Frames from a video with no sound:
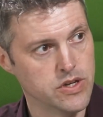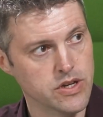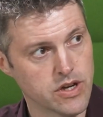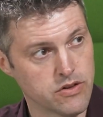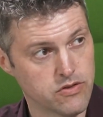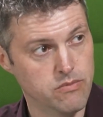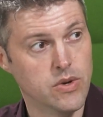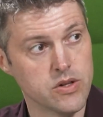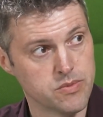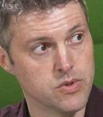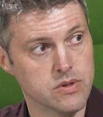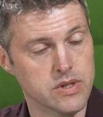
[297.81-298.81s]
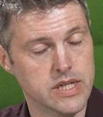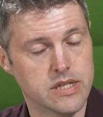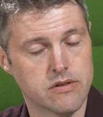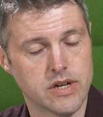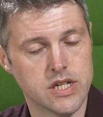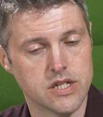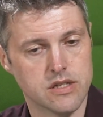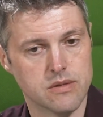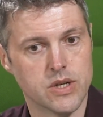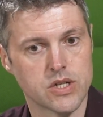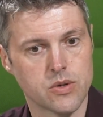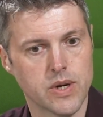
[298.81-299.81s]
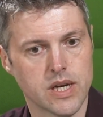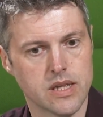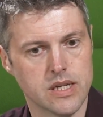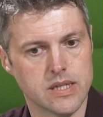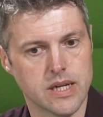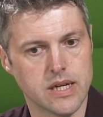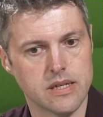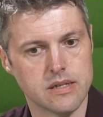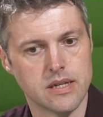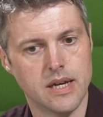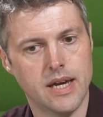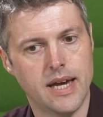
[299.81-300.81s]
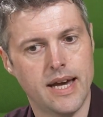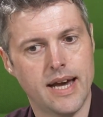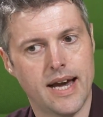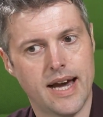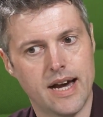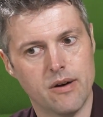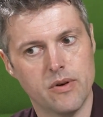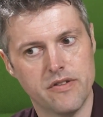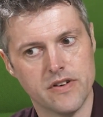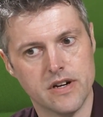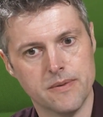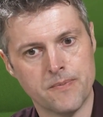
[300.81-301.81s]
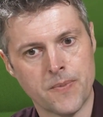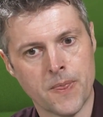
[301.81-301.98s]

You can go through multiple iterations much quicker these days. However,